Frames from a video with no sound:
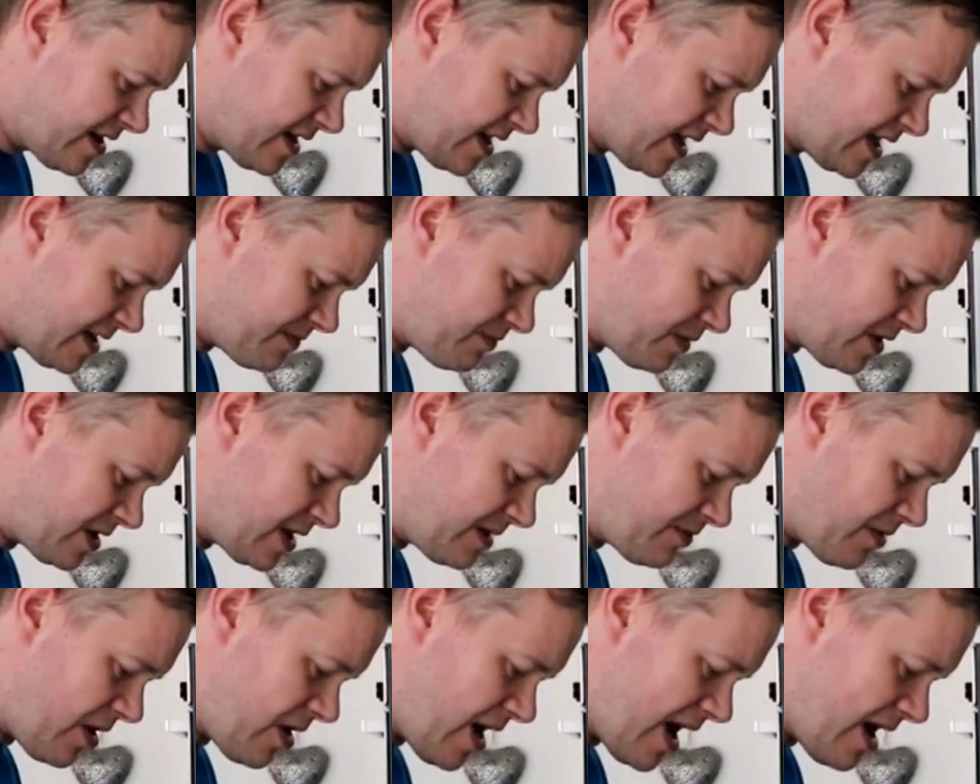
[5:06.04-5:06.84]
It's bloody
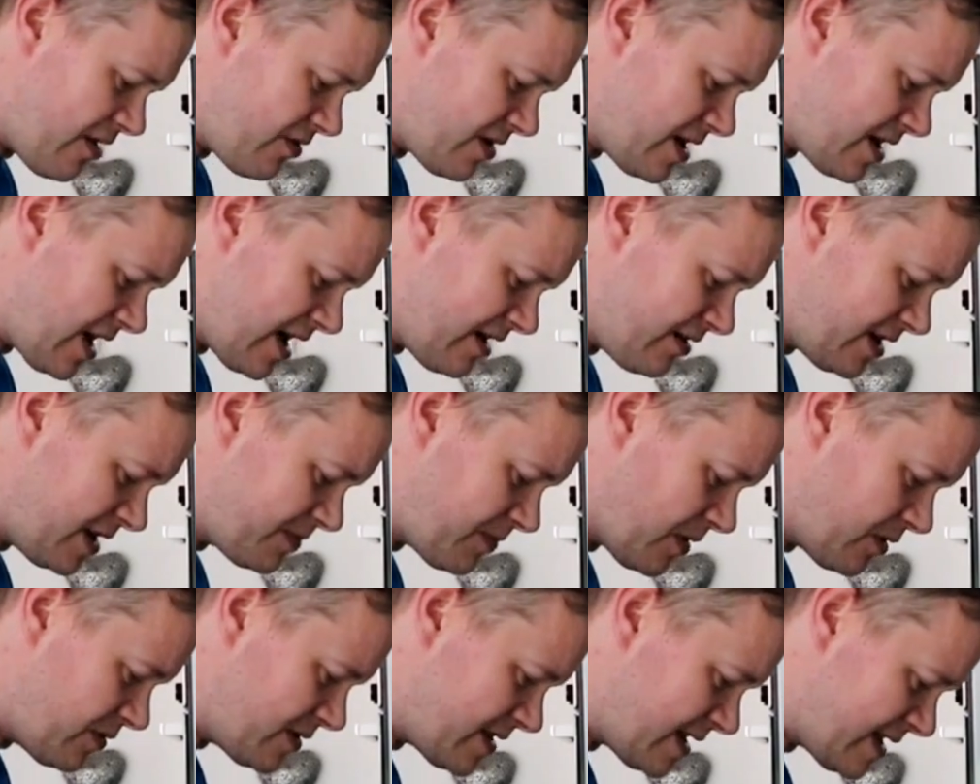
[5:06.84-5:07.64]
broke. How are you
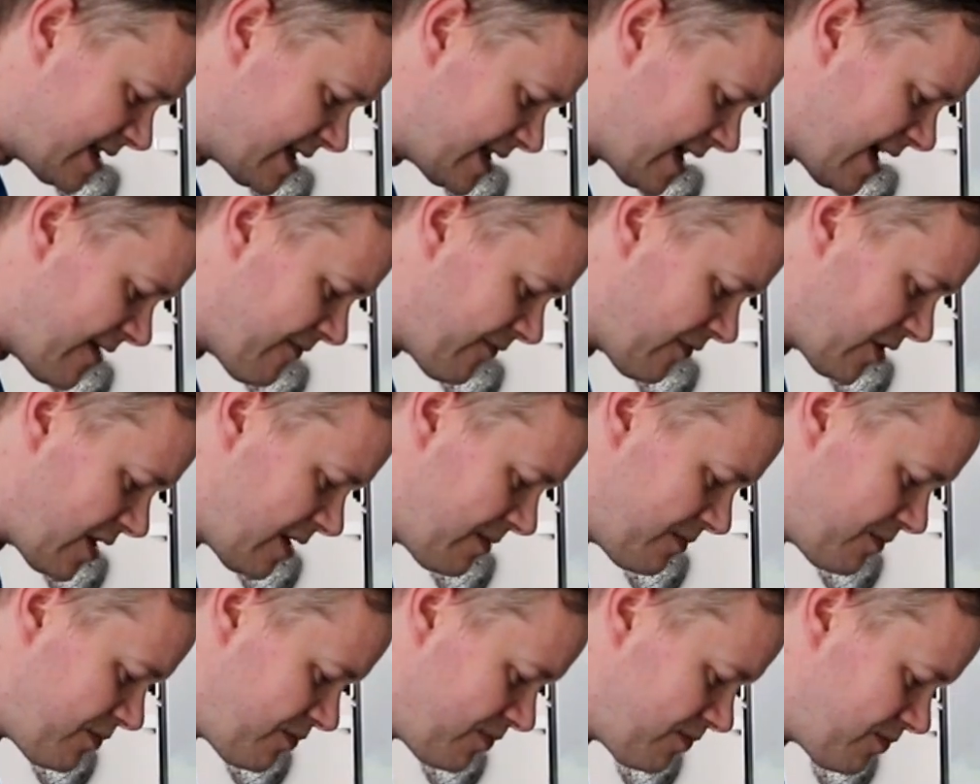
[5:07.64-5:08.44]
supposed to sieve
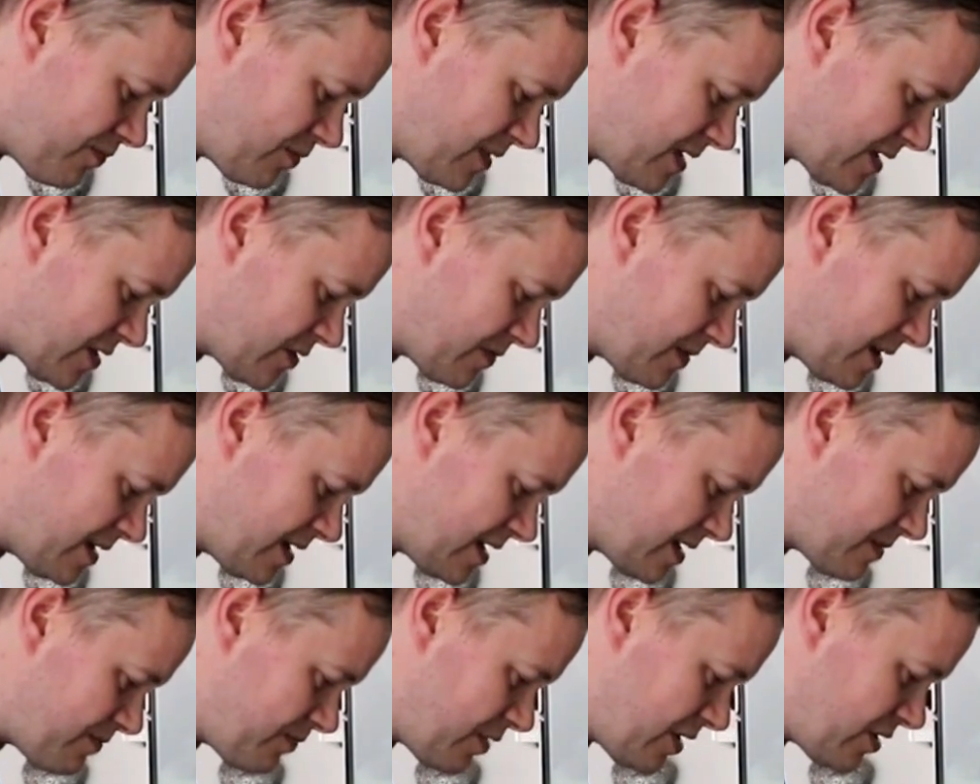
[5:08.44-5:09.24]
with something
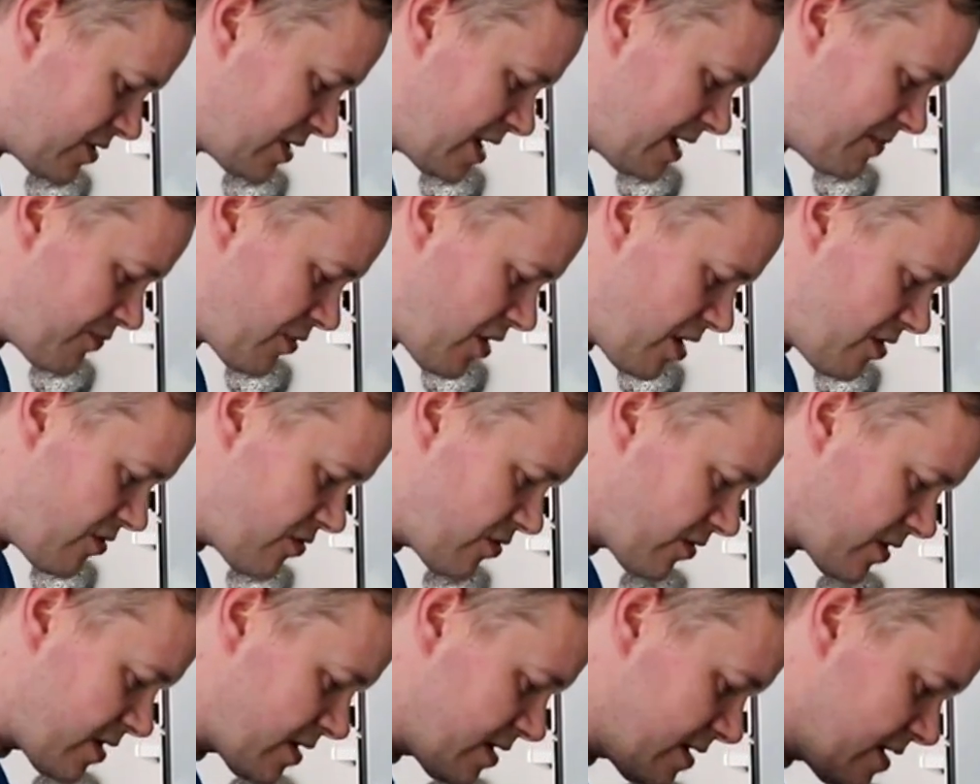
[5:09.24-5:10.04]
that's bloody
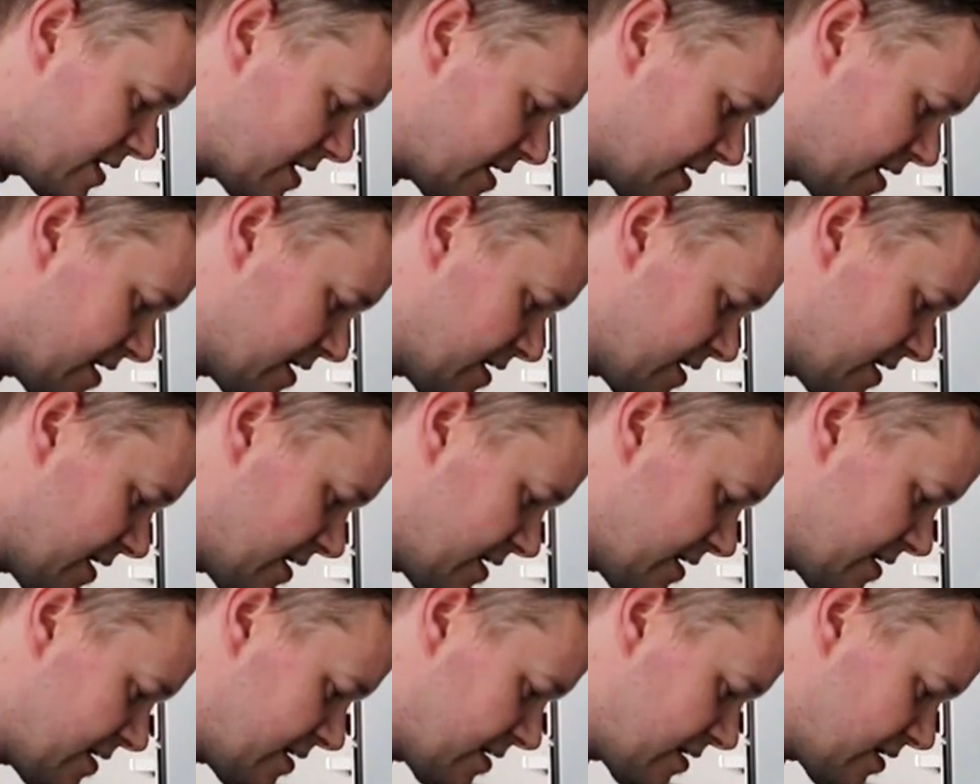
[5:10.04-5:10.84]
broke?
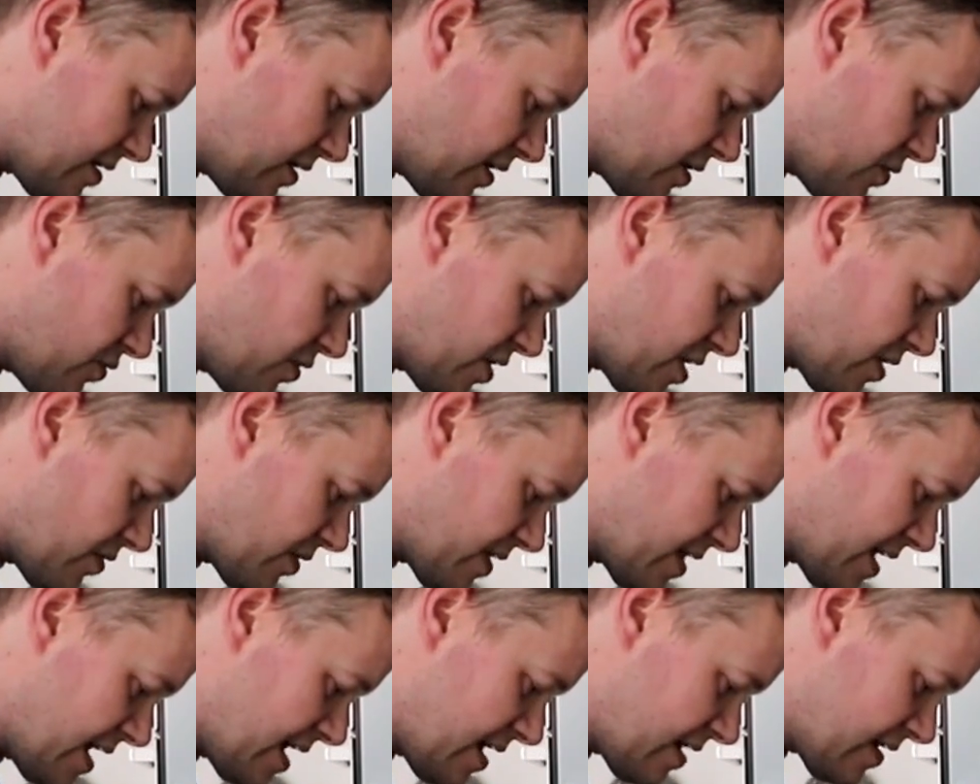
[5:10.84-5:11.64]
Can't work
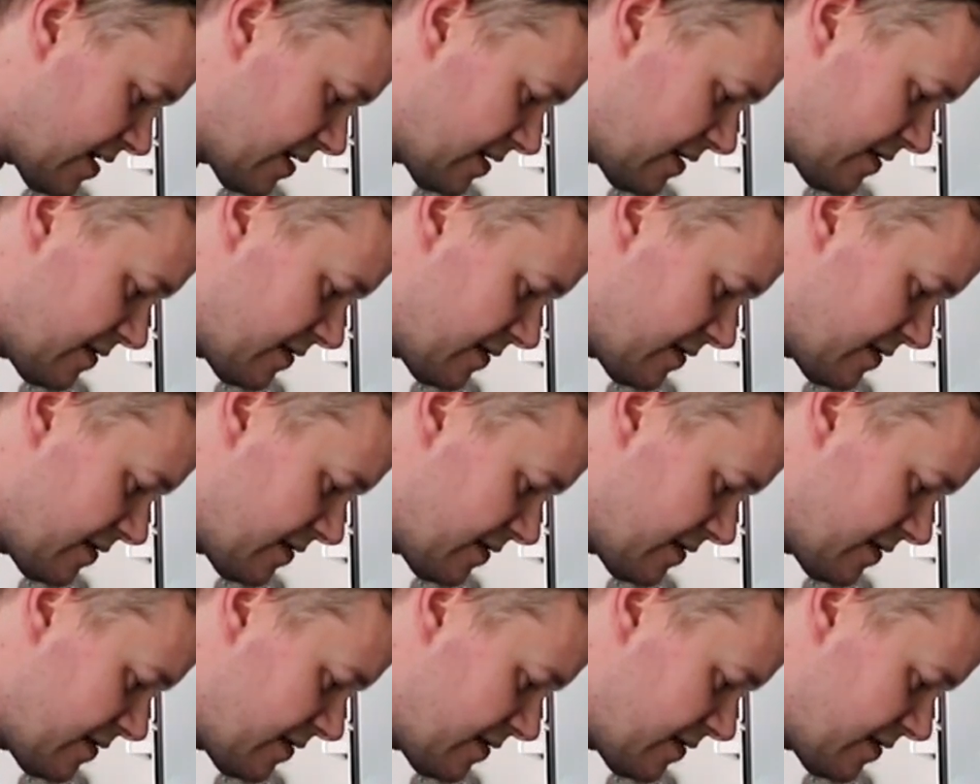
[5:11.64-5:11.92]
with this.